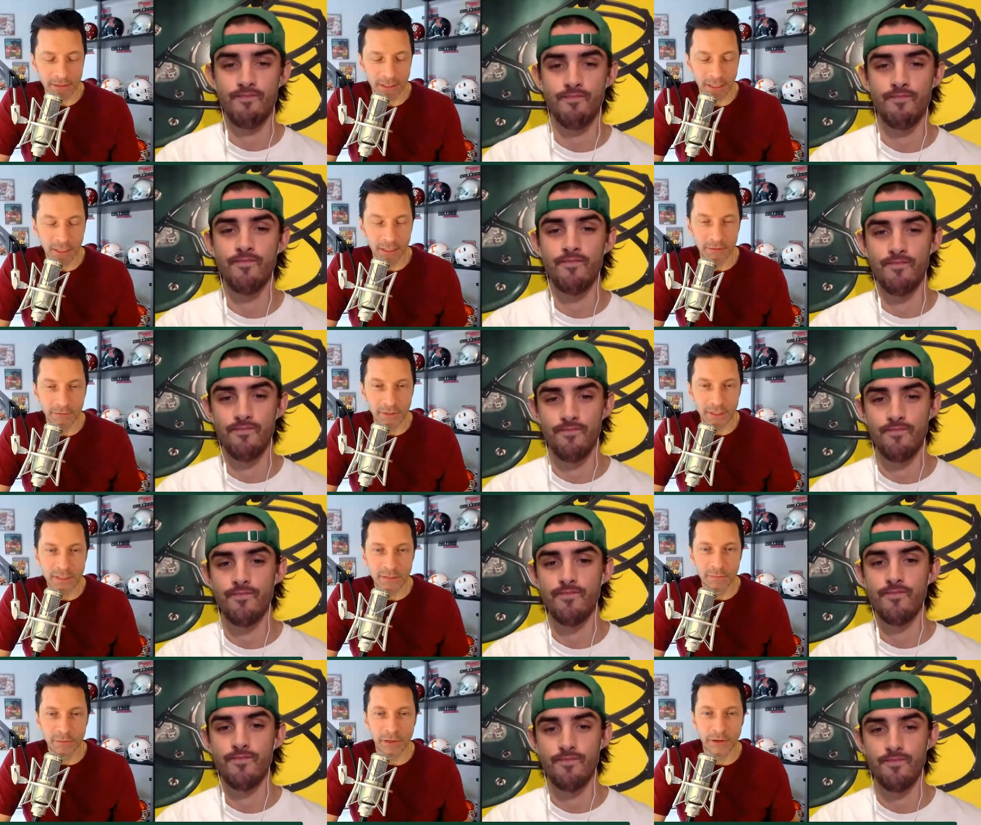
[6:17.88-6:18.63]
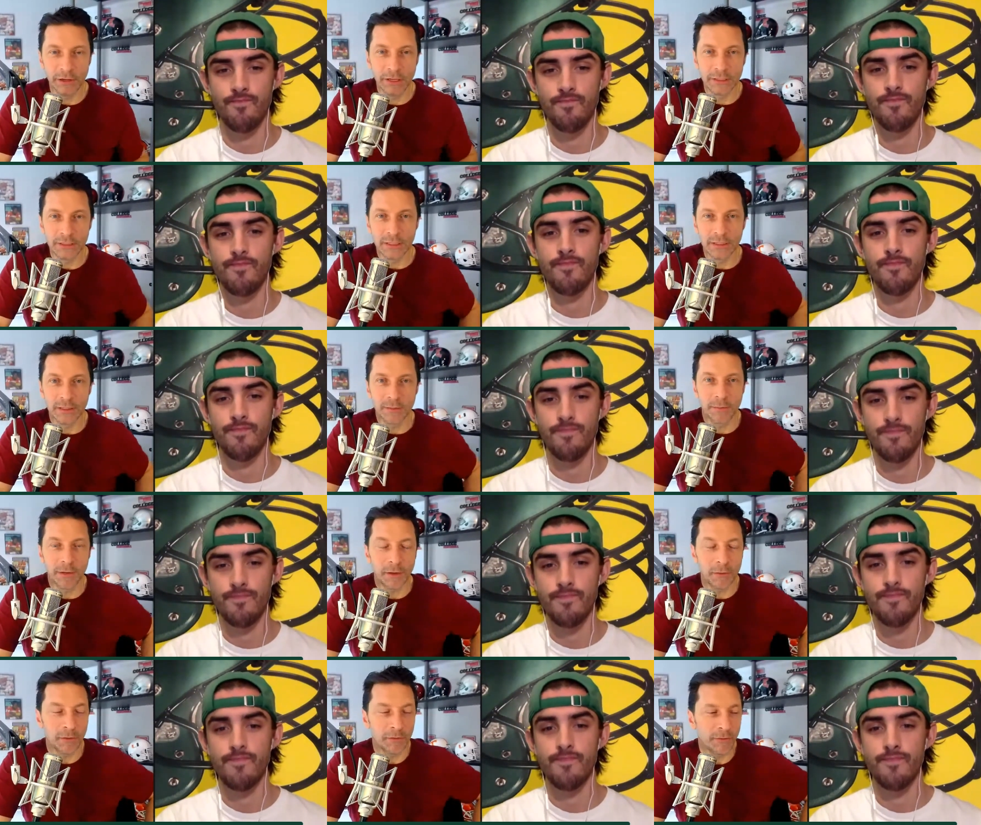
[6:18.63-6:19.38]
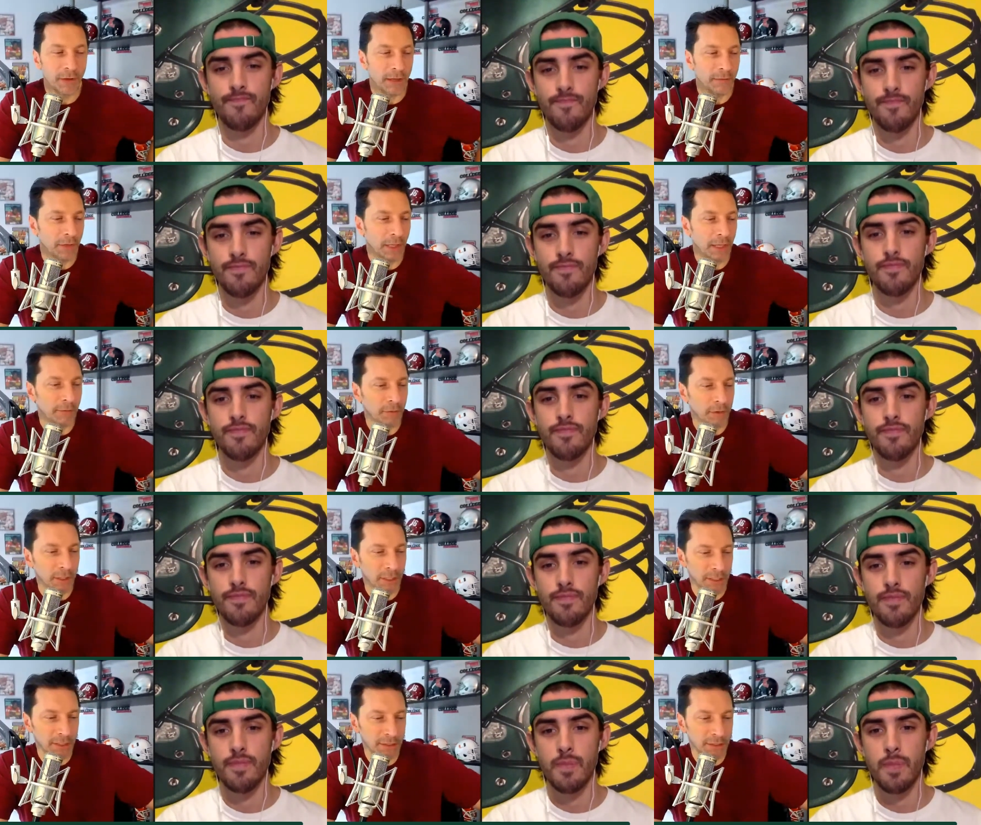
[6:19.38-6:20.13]
Speaker 1: ton of experience at the Power 5
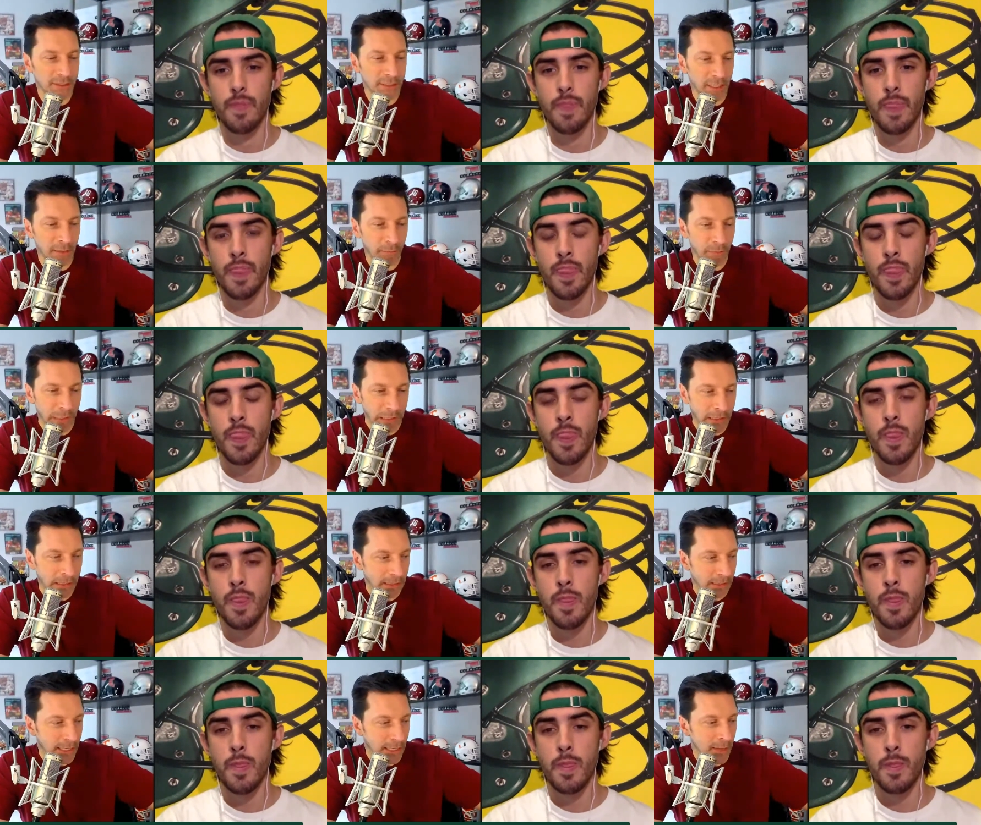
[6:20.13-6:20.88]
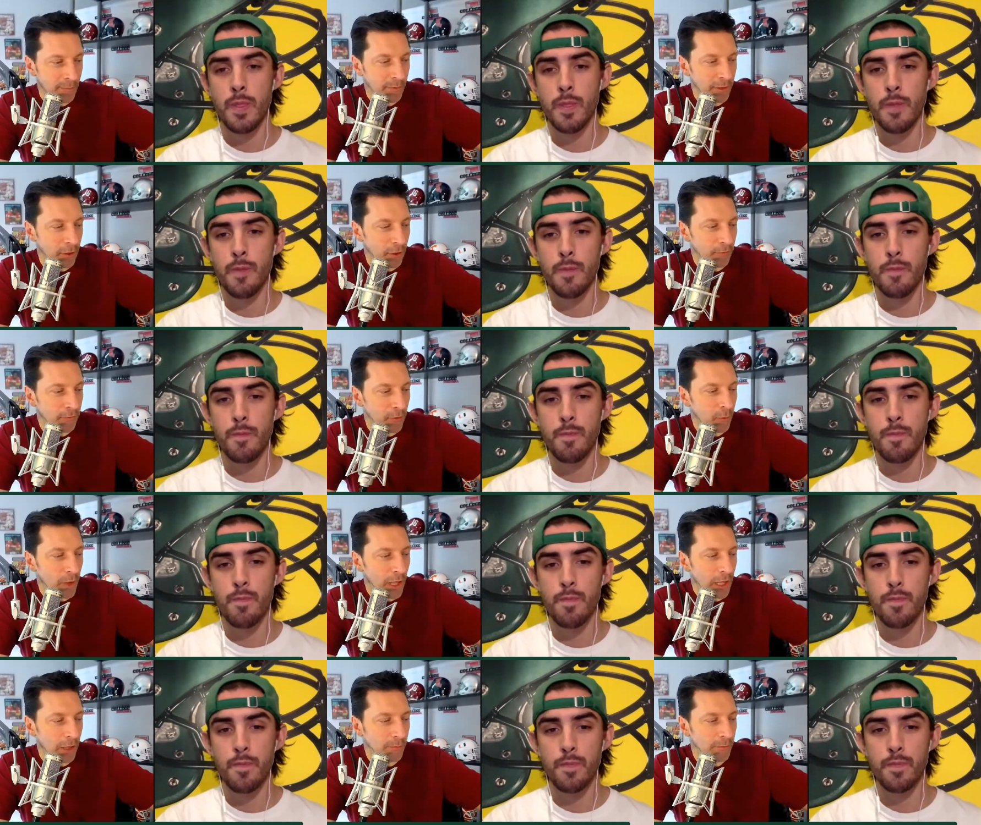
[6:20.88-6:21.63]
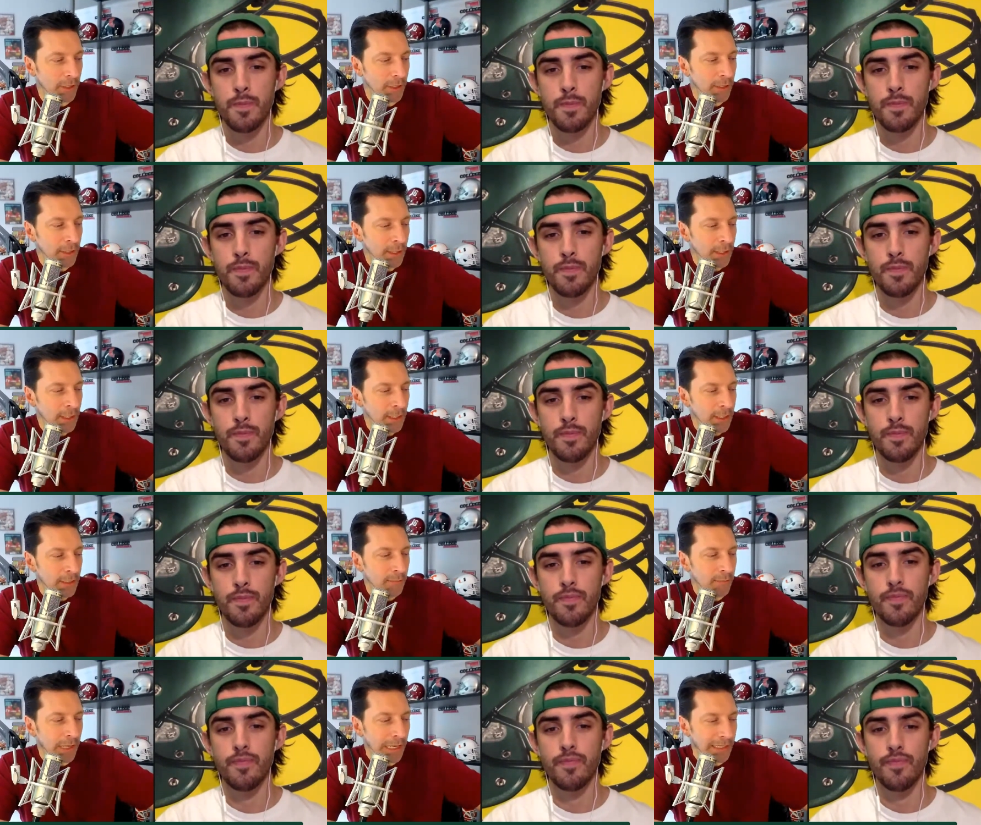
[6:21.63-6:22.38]
level and can step in and not be overwhelmed
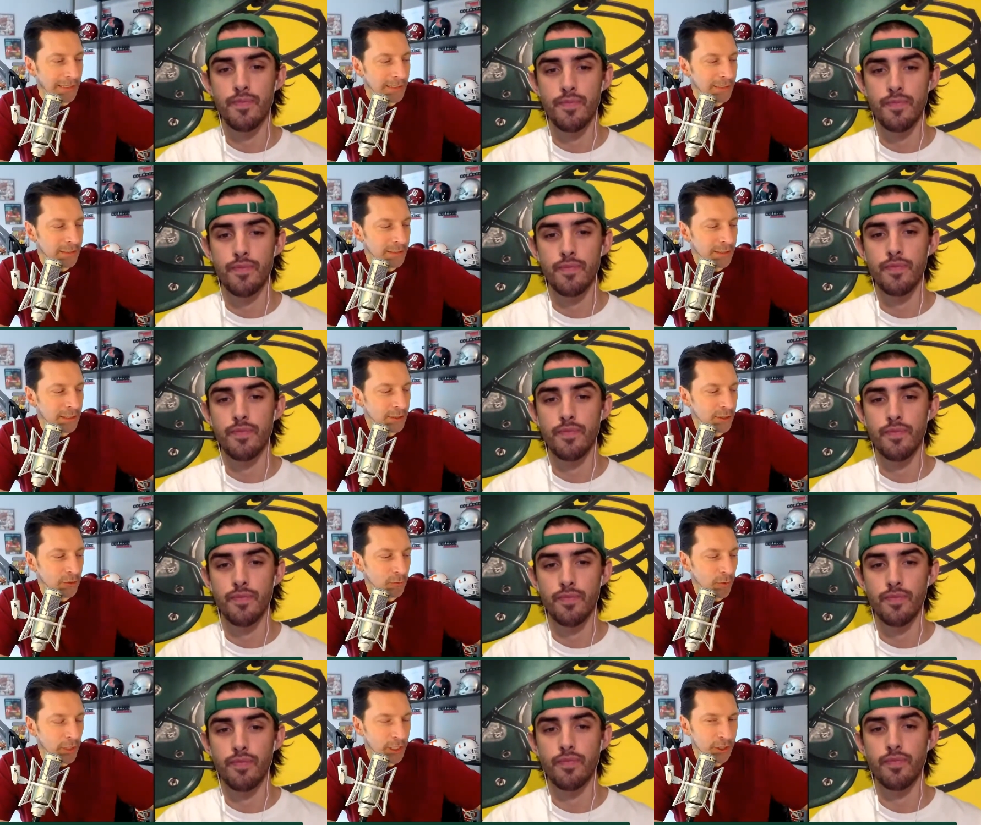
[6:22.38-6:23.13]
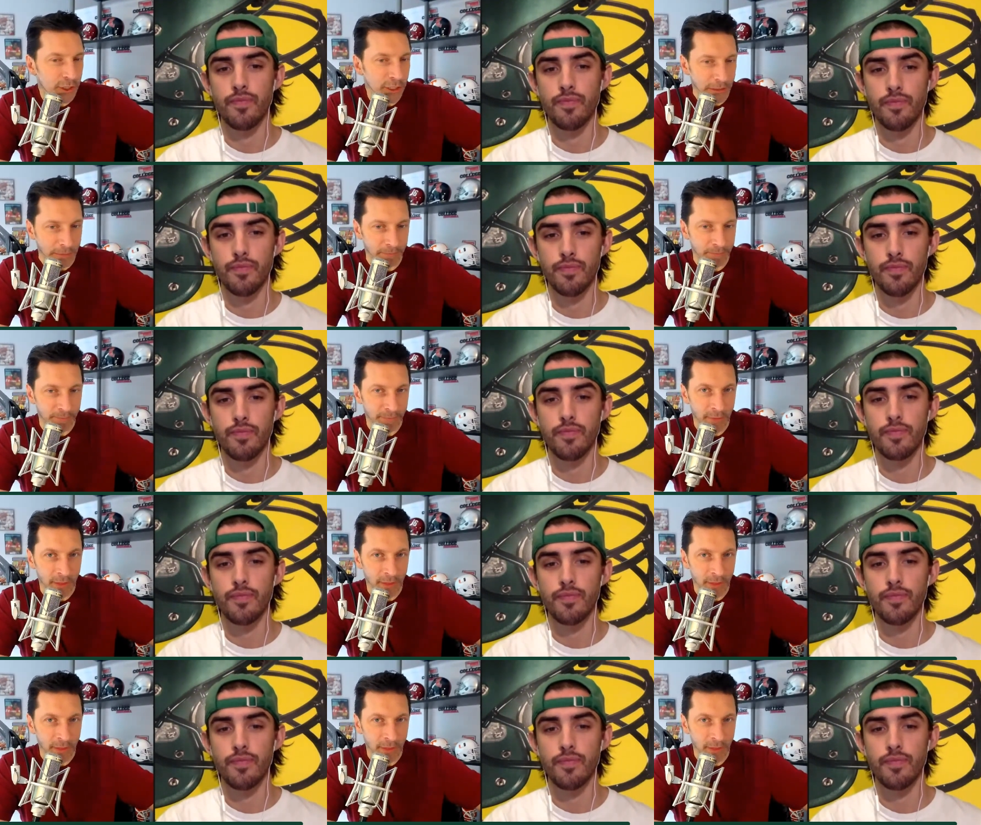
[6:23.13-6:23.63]
by the situation.